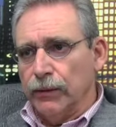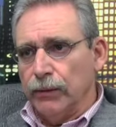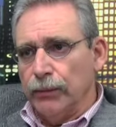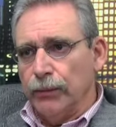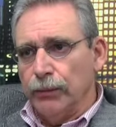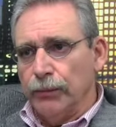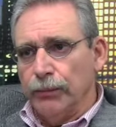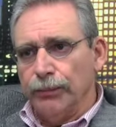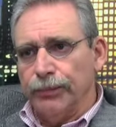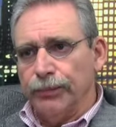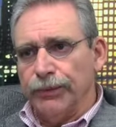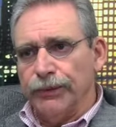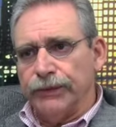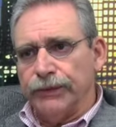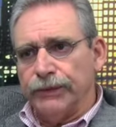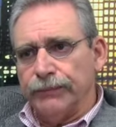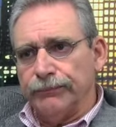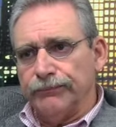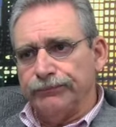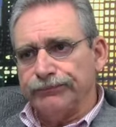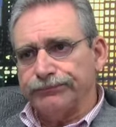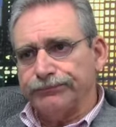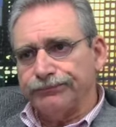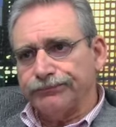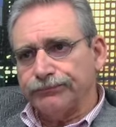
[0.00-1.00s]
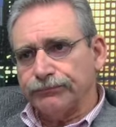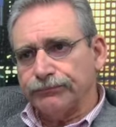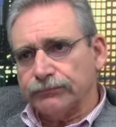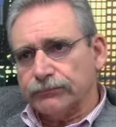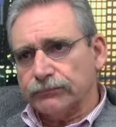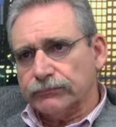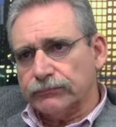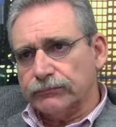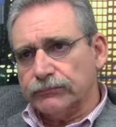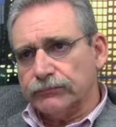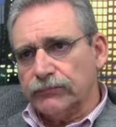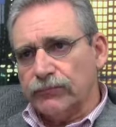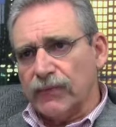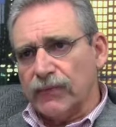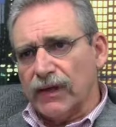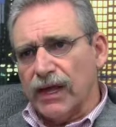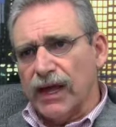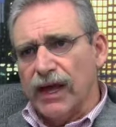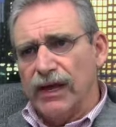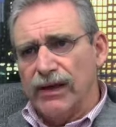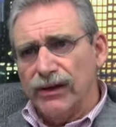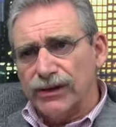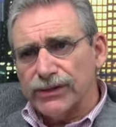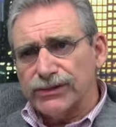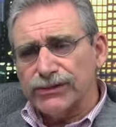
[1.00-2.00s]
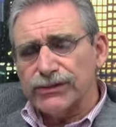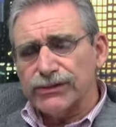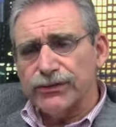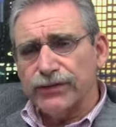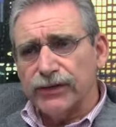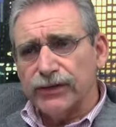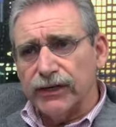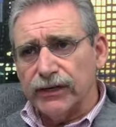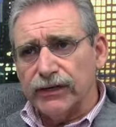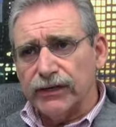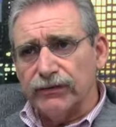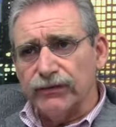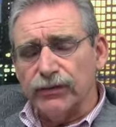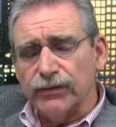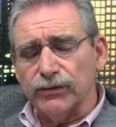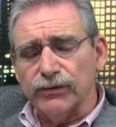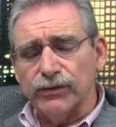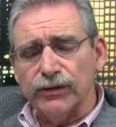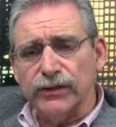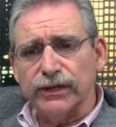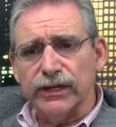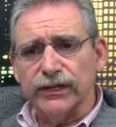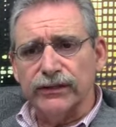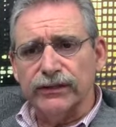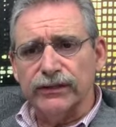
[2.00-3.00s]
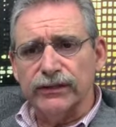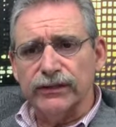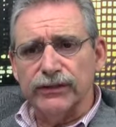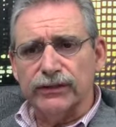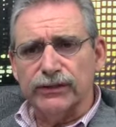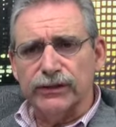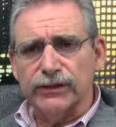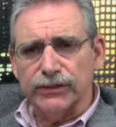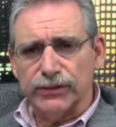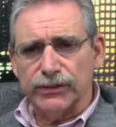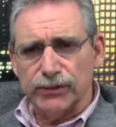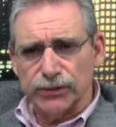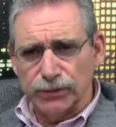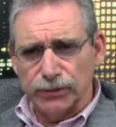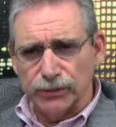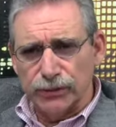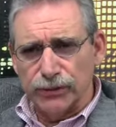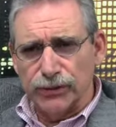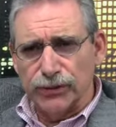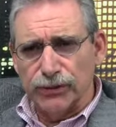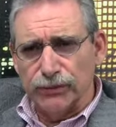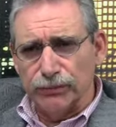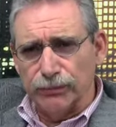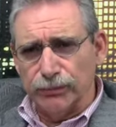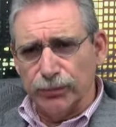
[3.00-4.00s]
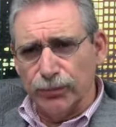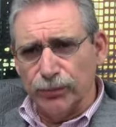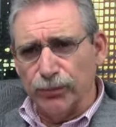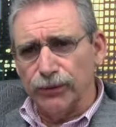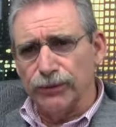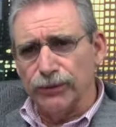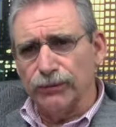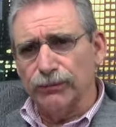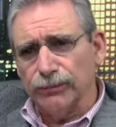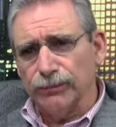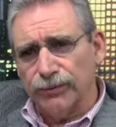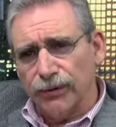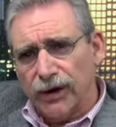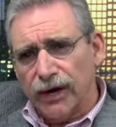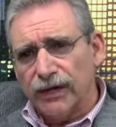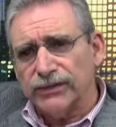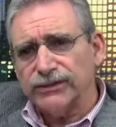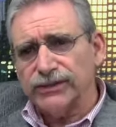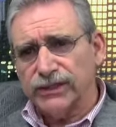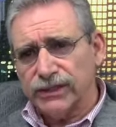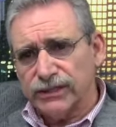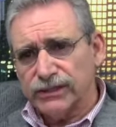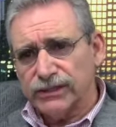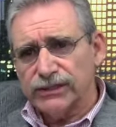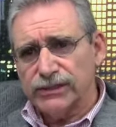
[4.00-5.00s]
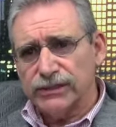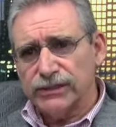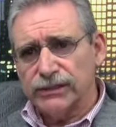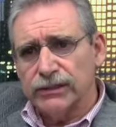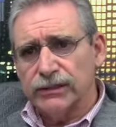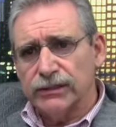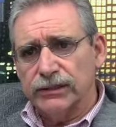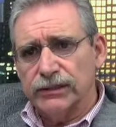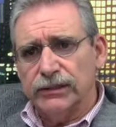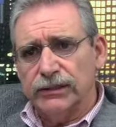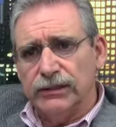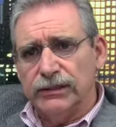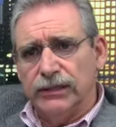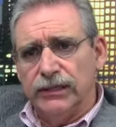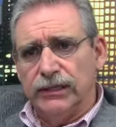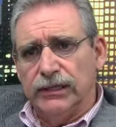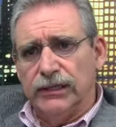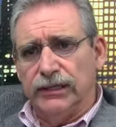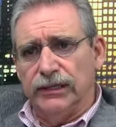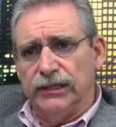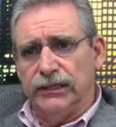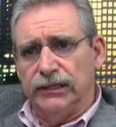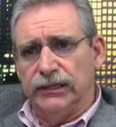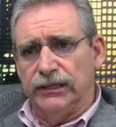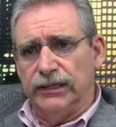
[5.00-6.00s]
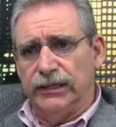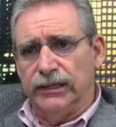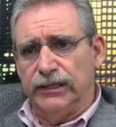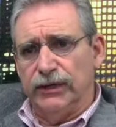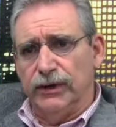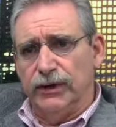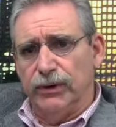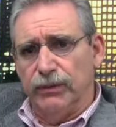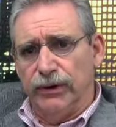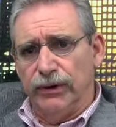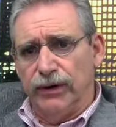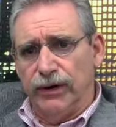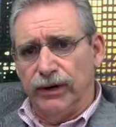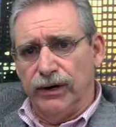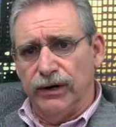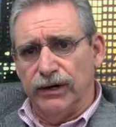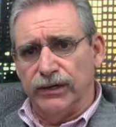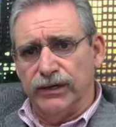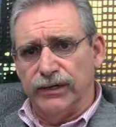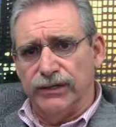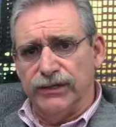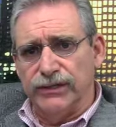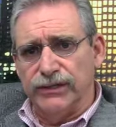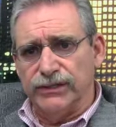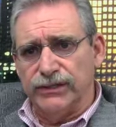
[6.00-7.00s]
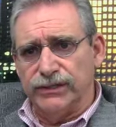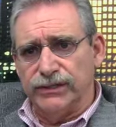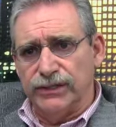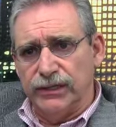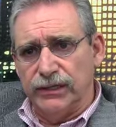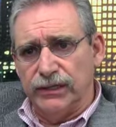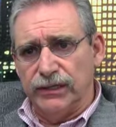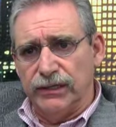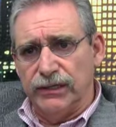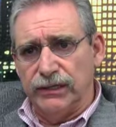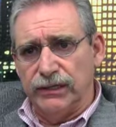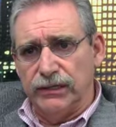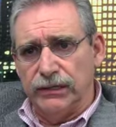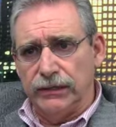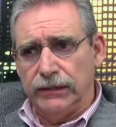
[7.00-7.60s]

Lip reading: But I also think if you look at the truly important projects that are going on in this city,